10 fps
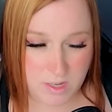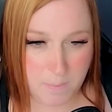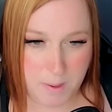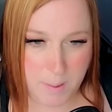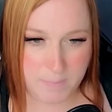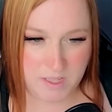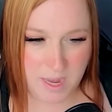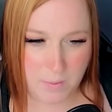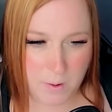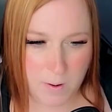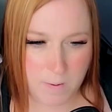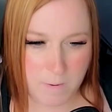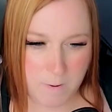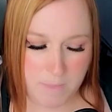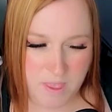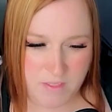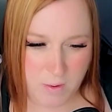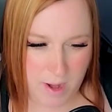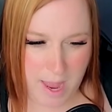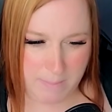some pips that were, if they
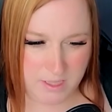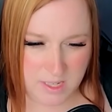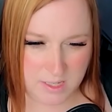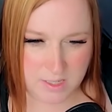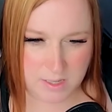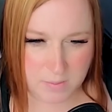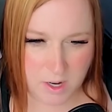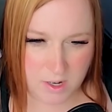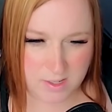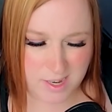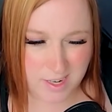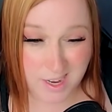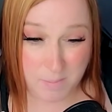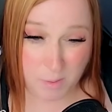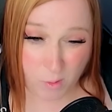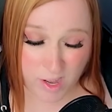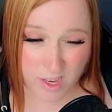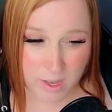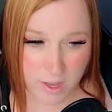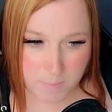were absent, some cards kind of got
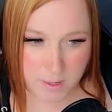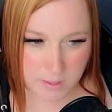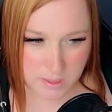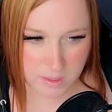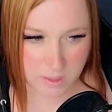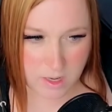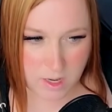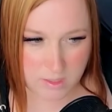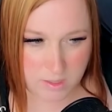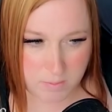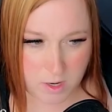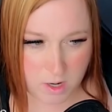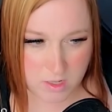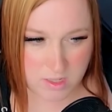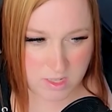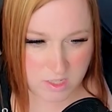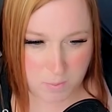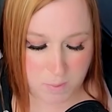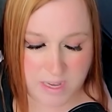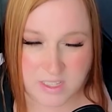boring, but some cards that
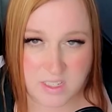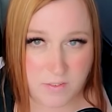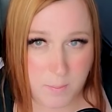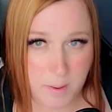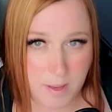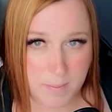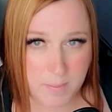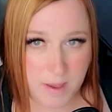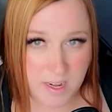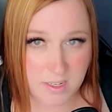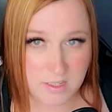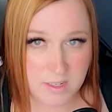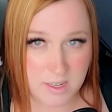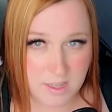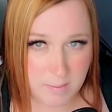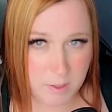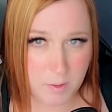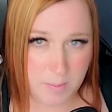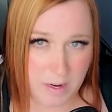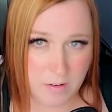the presence of a pip made it that much
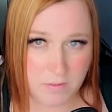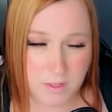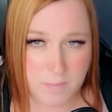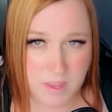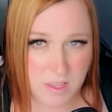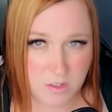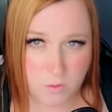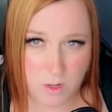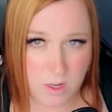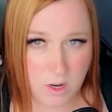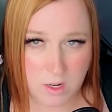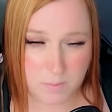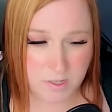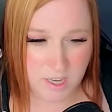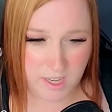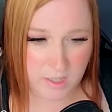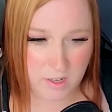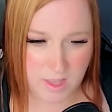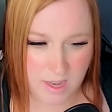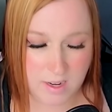more powerful. I think there's one card in
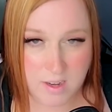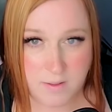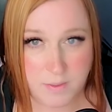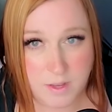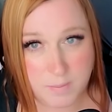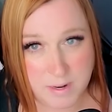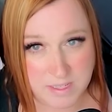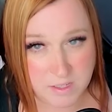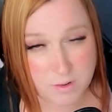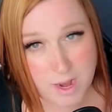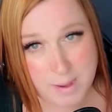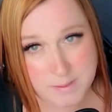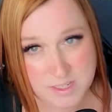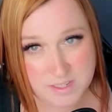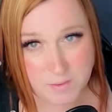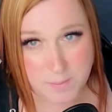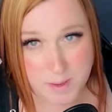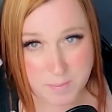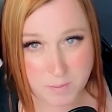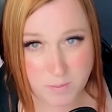particular that the presence or absence of a
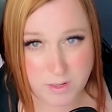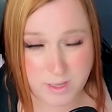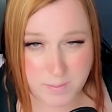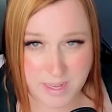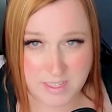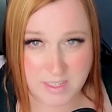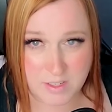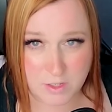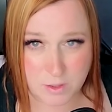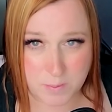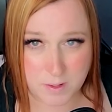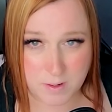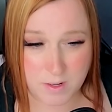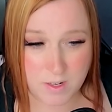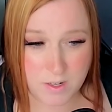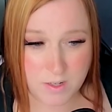pip really makes it super